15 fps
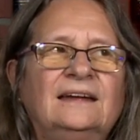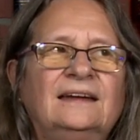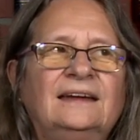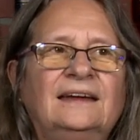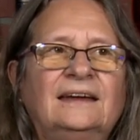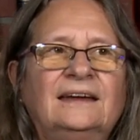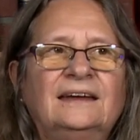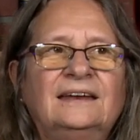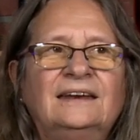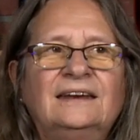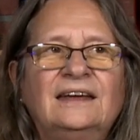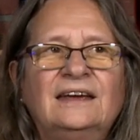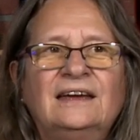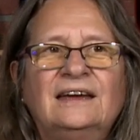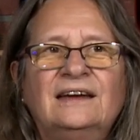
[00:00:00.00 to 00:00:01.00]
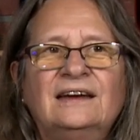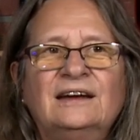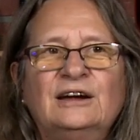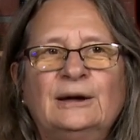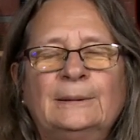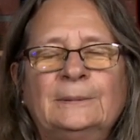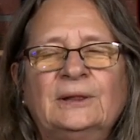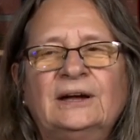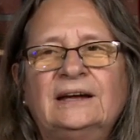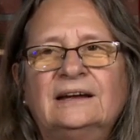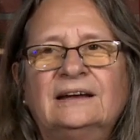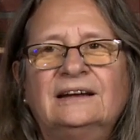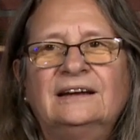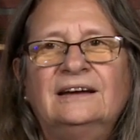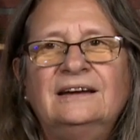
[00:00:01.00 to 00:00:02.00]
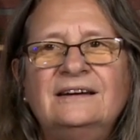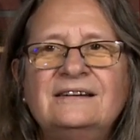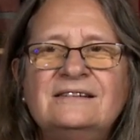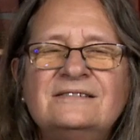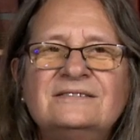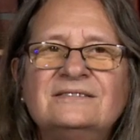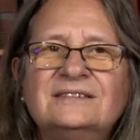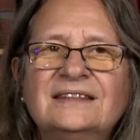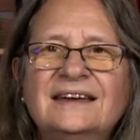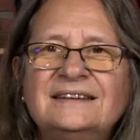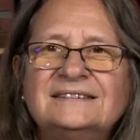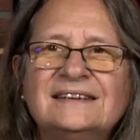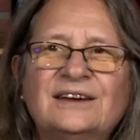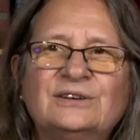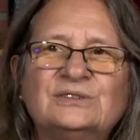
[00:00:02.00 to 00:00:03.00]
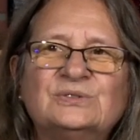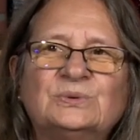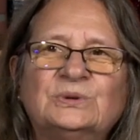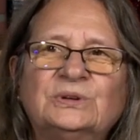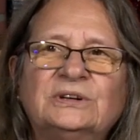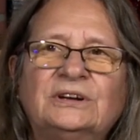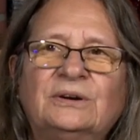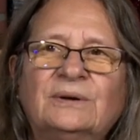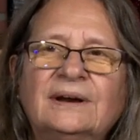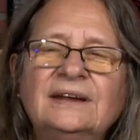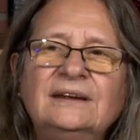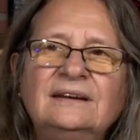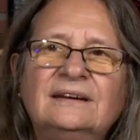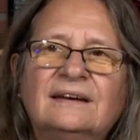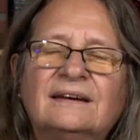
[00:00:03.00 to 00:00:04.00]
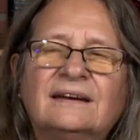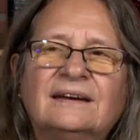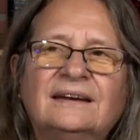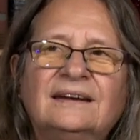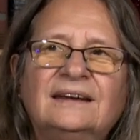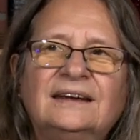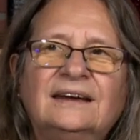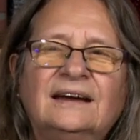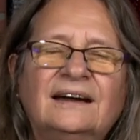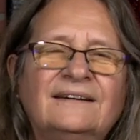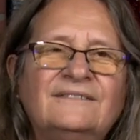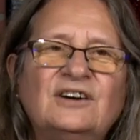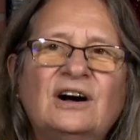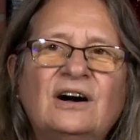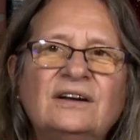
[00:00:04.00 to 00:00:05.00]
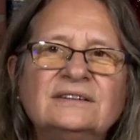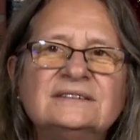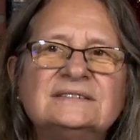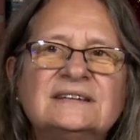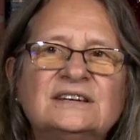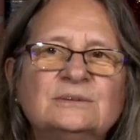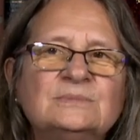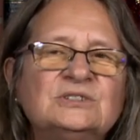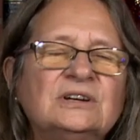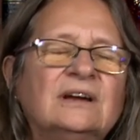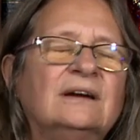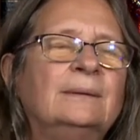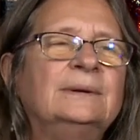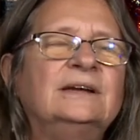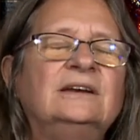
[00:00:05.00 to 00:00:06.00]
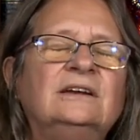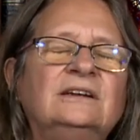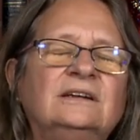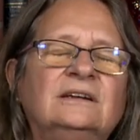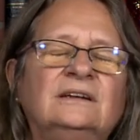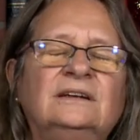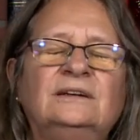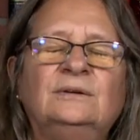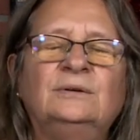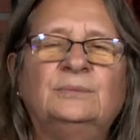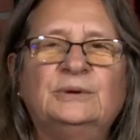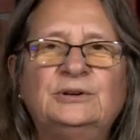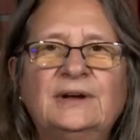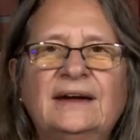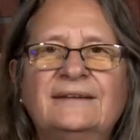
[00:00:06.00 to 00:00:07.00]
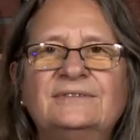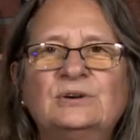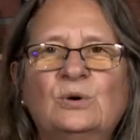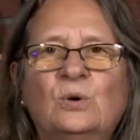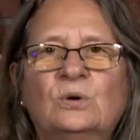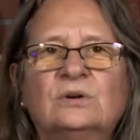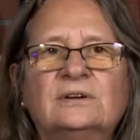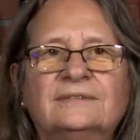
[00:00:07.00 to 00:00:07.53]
And I'm like, oh, that sounds really great. Of all this kimchi, I mean, when you have a quart